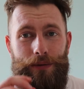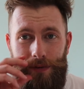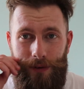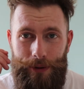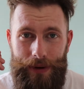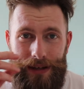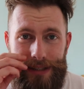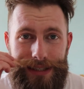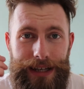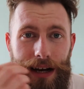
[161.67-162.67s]
We've got a bit of
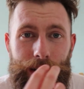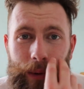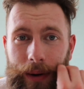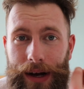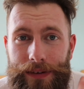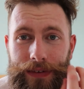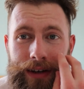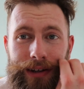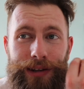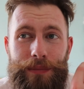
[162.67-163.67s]
style, I
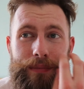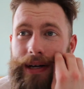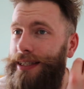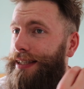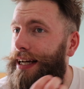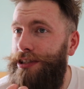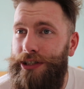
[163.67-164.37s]
think, on the mustache.